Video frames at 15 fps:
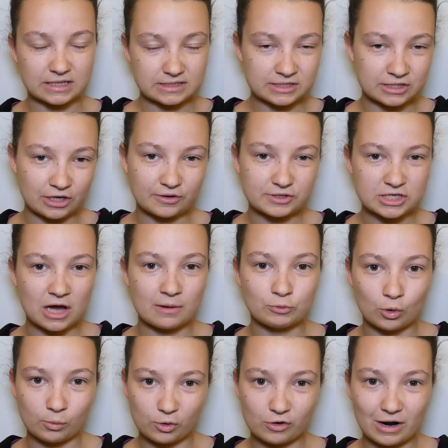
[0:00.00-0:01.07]
you know, term
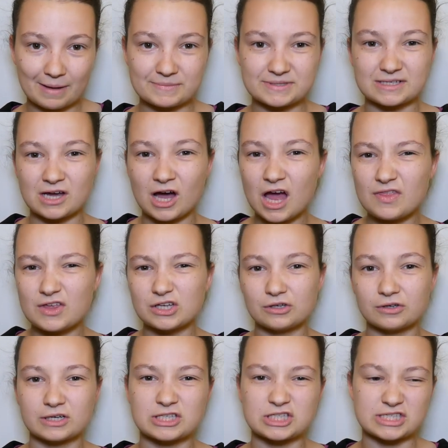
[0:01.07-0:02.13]
normal cramps. The kind that
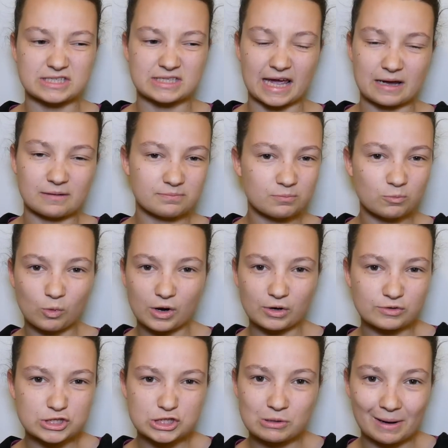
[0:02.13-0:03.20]
you can just take 1
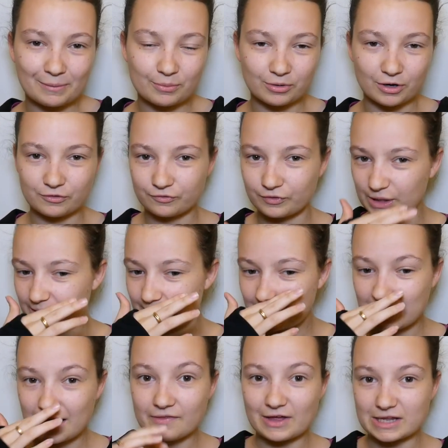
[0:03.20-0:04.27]
or 2 ibuprofen,
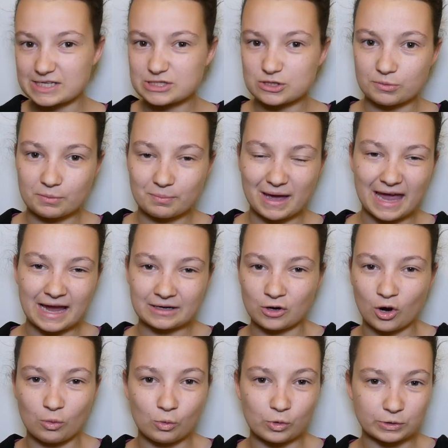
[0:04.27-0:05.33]
that'll stop the pain,
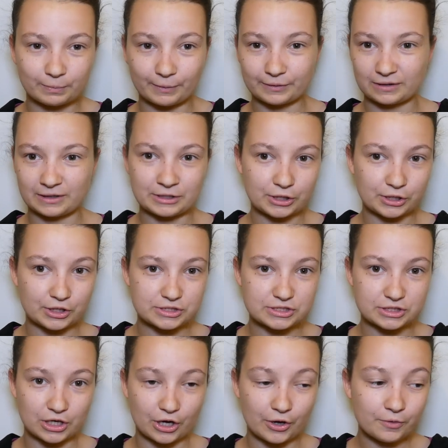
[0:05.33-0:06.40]
hot water bottle, and you're good
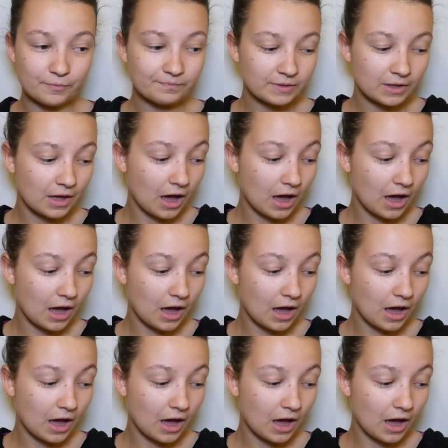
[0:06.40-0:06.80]
to go.